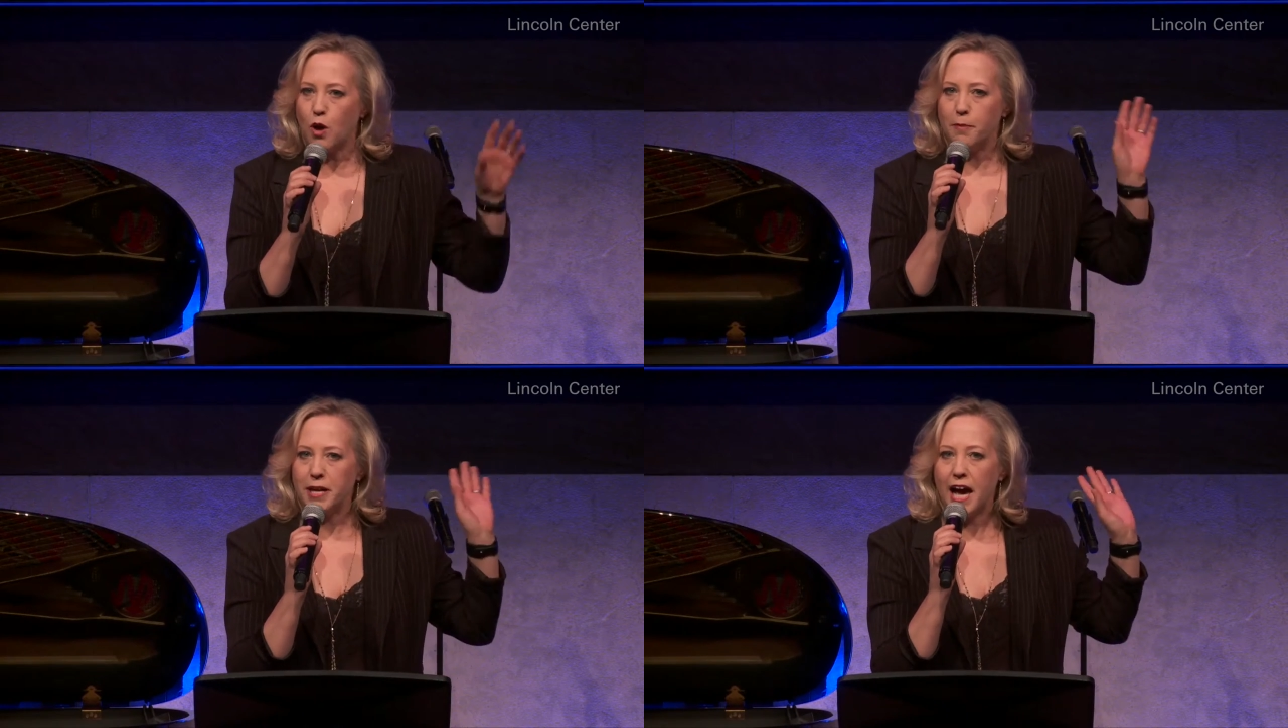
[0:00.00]

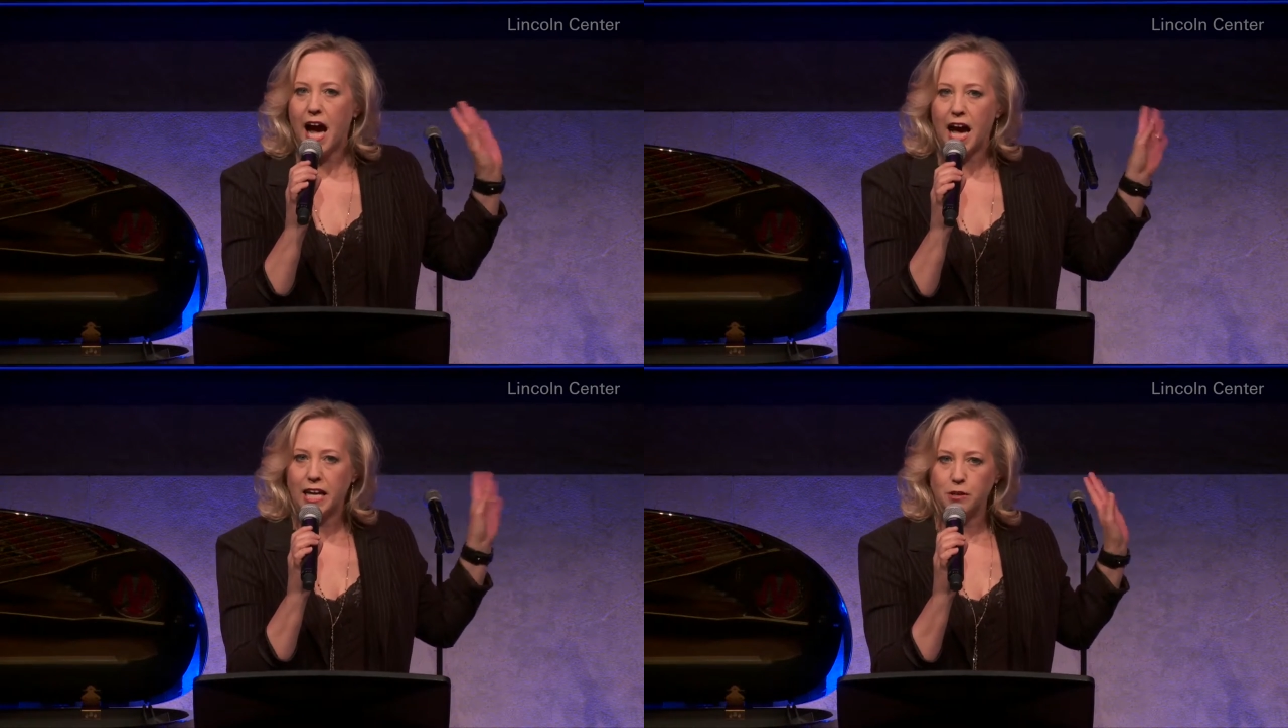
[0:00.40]
while
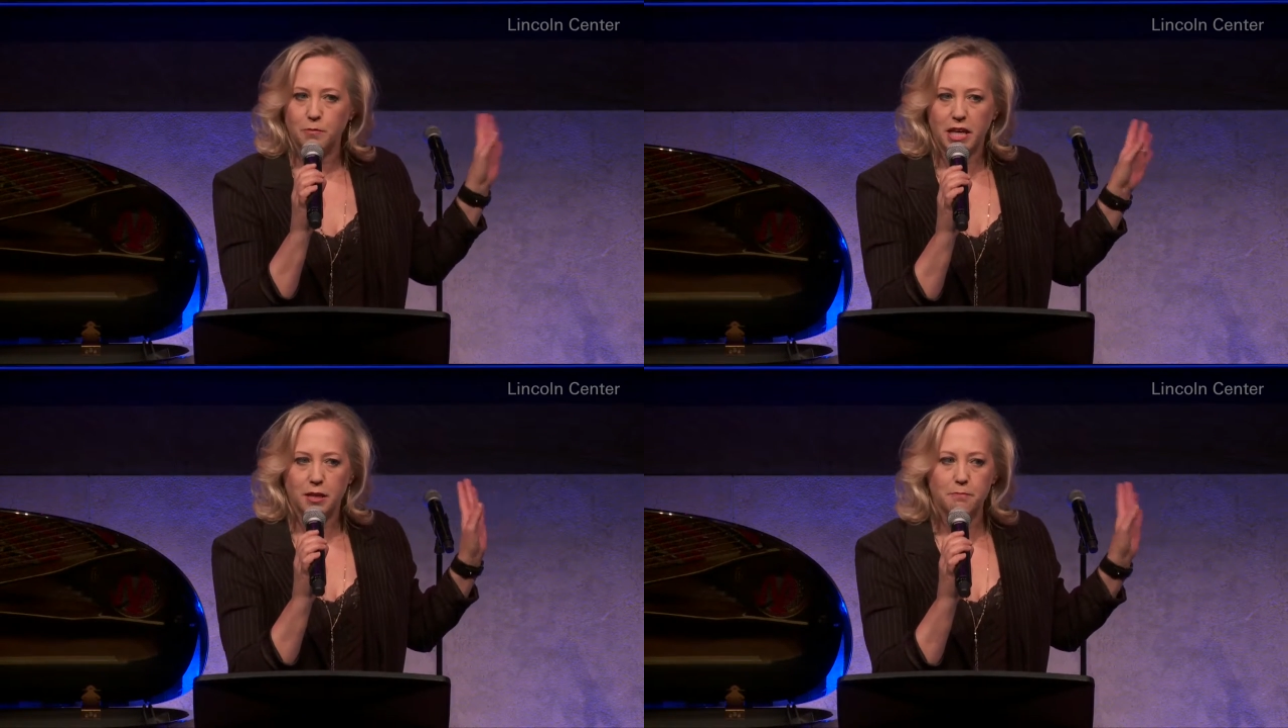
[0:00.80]

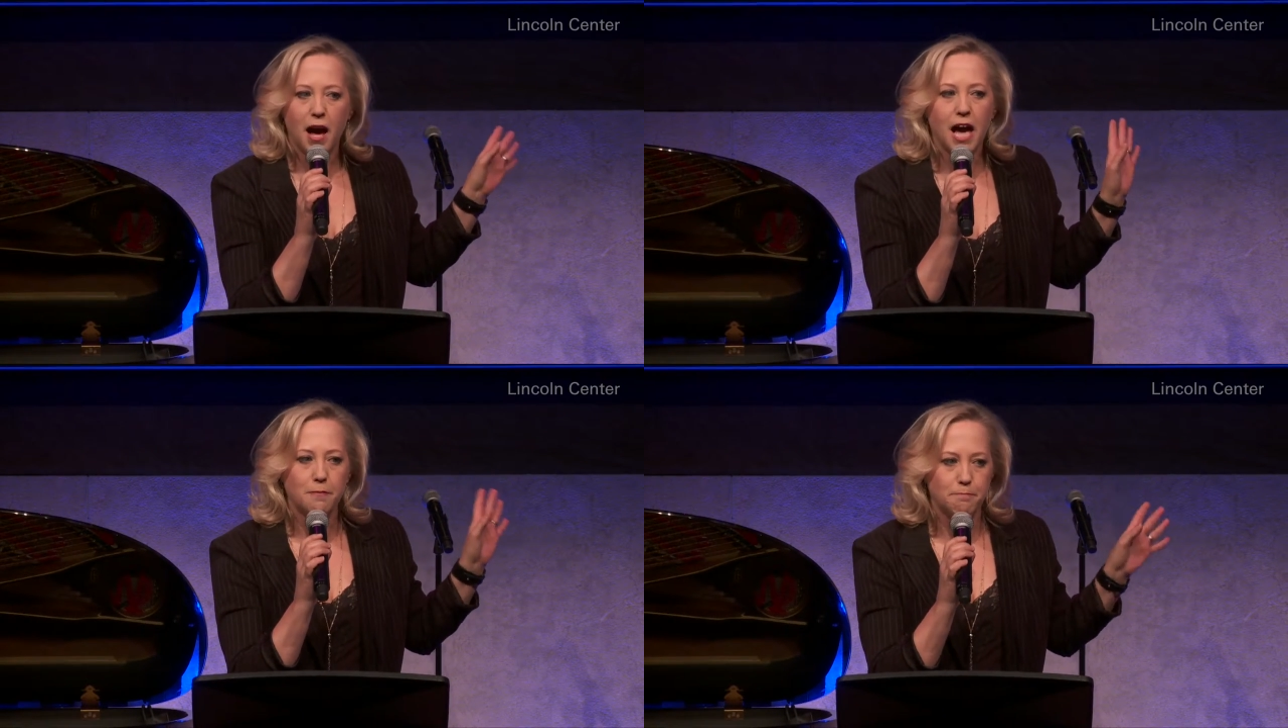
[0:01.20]
behind me
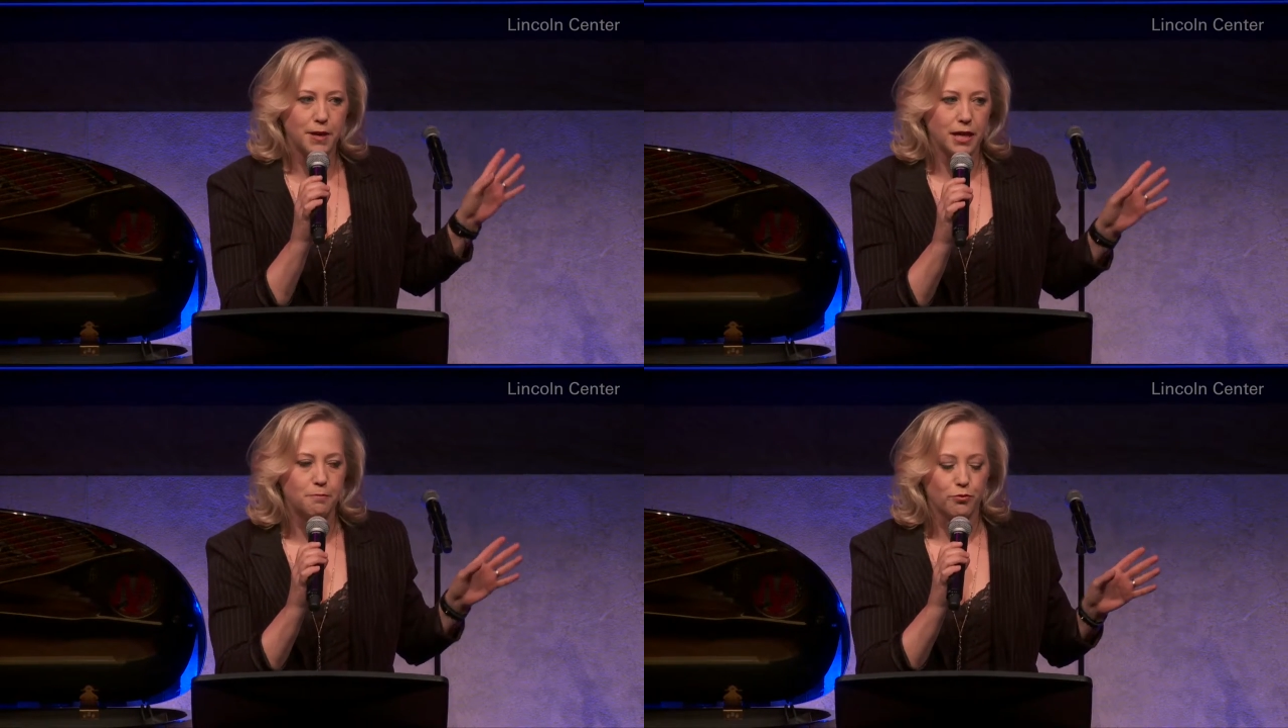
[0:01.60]
my
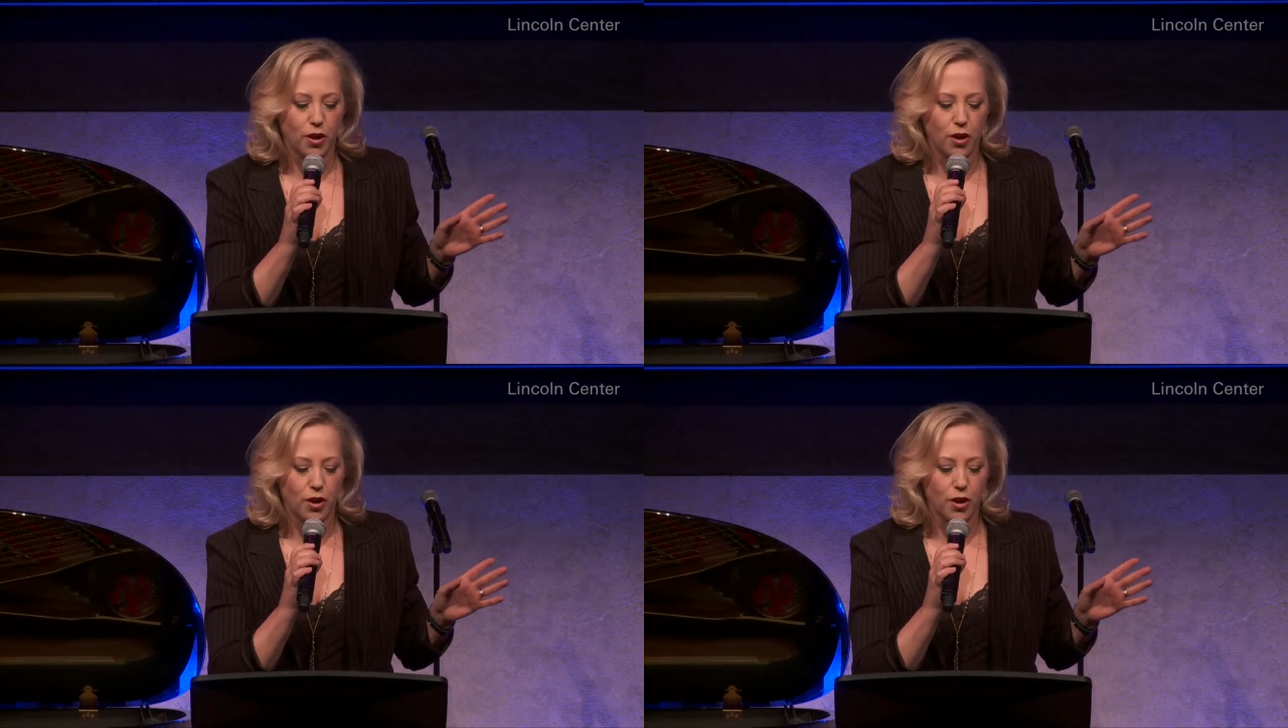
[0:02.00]
big